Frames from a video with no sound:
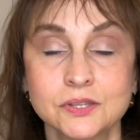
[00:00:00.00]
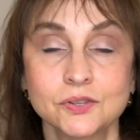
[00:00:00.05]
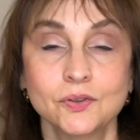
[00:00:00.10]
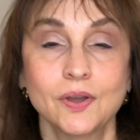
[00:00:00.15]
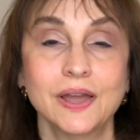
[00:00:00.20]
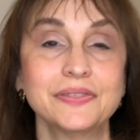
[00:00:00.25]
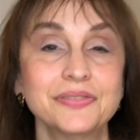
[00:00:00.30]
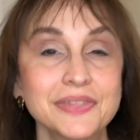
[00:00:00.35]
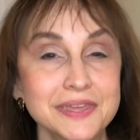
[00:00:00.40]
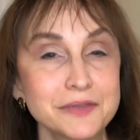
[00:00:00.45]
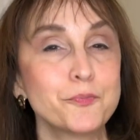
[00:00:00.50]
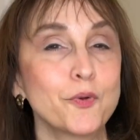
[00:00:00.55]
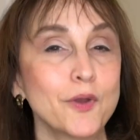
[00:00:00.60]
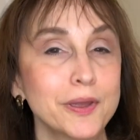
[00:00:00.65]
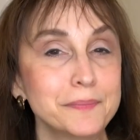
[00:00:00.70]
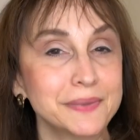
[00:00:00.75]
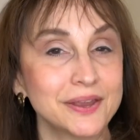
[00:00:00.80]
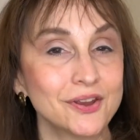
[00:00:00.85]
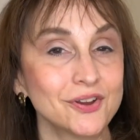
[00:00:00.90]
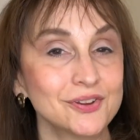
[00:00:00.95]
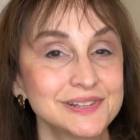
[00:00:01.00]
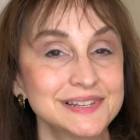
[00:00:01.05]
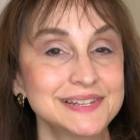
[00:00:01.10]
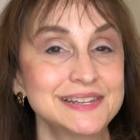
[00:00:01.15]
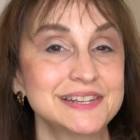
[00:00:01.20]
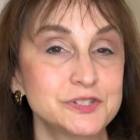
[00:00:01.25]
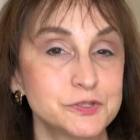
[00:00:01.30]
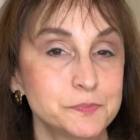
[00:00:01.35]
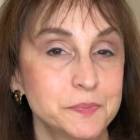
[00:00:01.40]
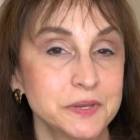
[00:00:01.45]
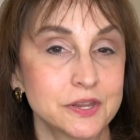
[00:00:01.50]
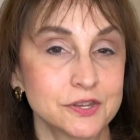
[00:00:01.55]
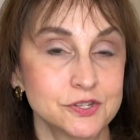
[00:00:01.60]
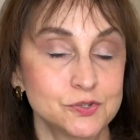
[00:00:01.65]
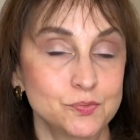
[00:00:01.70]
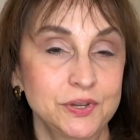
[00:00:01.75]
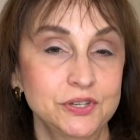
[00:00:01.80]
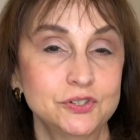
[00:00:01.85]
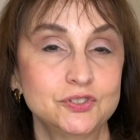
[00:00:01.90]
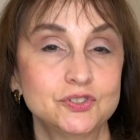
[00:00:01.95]
I think primarily it's because
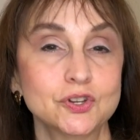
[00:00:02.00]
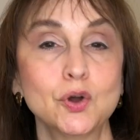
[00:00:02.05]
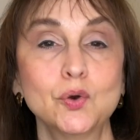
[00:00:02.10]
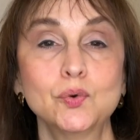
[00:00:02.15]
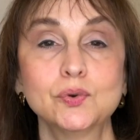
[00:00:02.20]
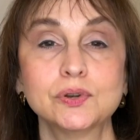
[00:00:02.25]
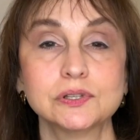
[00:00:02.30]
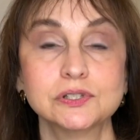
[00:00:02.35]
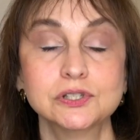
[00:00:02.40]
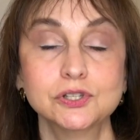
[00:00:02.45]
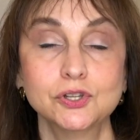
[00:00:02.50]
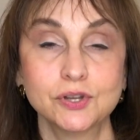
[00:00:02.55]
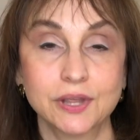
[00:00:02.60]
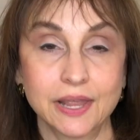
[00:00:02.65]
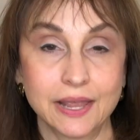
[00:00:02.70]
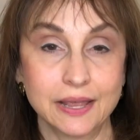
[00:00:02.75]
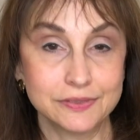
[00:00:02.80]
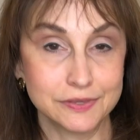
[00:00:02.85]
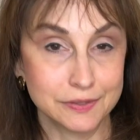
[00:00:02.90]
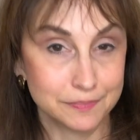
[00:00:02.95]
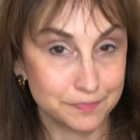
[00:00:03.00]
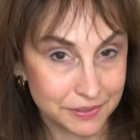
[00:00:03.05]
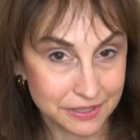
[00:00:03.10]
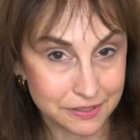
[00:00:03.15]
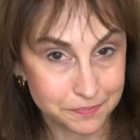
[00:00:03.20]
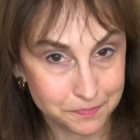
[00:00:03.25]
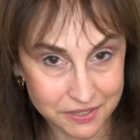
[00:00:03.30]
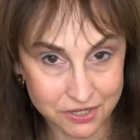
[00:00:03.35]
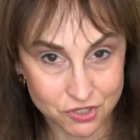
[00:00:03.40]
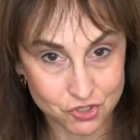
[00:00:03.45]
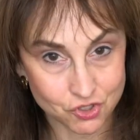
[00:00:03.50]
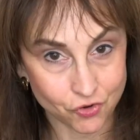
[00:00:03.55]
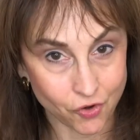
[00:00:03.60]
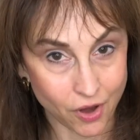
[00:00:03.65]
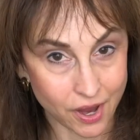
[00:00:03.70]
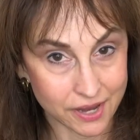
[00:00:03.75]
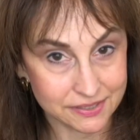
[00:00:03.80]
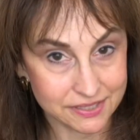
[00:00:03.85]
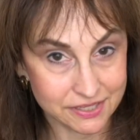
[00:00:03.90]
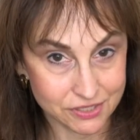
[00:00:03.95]
we don't look at the big picture
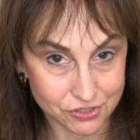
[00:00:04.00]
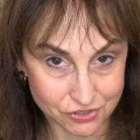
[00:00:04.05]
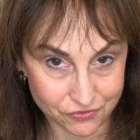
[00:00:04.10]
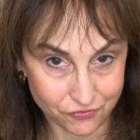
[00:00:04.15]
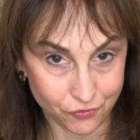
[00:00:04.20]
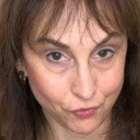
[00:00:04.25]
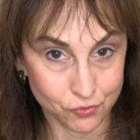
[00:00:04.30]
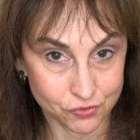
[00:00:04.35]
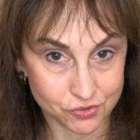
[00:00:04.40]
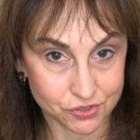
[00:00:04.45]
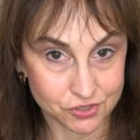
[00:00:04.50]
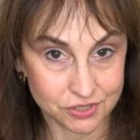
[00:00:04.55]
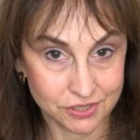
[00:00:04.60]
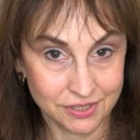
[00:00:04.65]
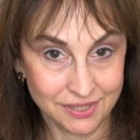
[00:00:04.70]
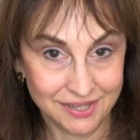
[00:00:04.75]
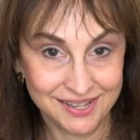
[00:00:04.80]
ideas first.